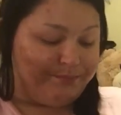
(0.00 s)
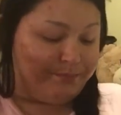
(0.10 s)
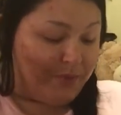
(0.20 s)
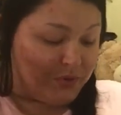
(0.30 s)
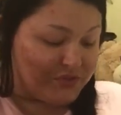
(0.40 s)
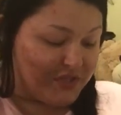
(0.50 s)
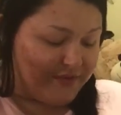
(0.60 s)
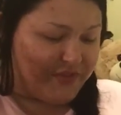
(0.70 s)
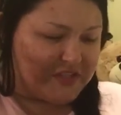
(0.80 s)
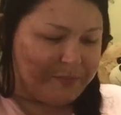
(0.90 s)
Most
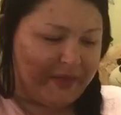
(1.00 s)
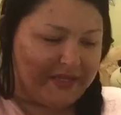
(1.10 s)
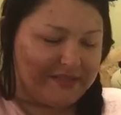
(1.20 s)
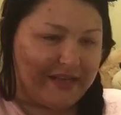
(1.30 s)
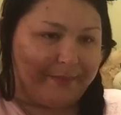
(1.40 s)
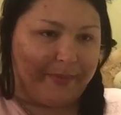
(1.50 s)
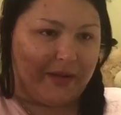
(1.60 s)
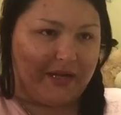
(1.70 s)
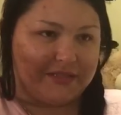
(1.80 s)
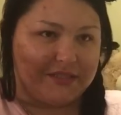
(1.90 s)
of these pins I
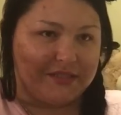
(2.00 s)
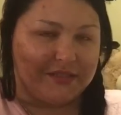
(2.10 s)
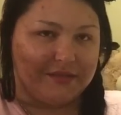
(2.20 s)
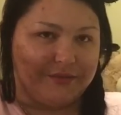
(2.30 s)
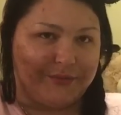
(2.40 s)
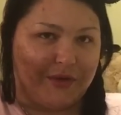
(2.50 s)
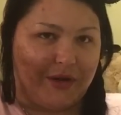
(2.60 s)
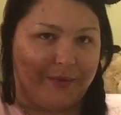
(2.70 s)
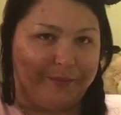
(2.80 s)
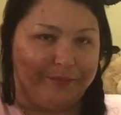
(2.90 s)
bought
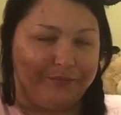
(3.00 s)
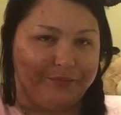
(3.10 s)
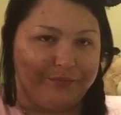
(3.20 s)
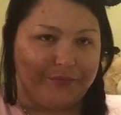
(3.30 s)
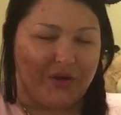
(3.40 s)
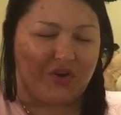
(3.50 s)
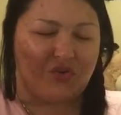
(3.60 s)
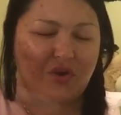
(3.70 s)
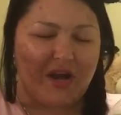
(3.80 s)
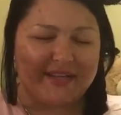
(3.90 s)
from
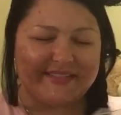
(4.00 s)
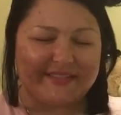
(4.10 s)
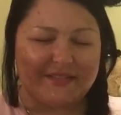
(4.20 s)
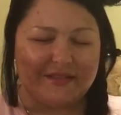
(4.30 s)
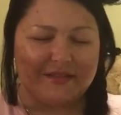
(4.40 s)
across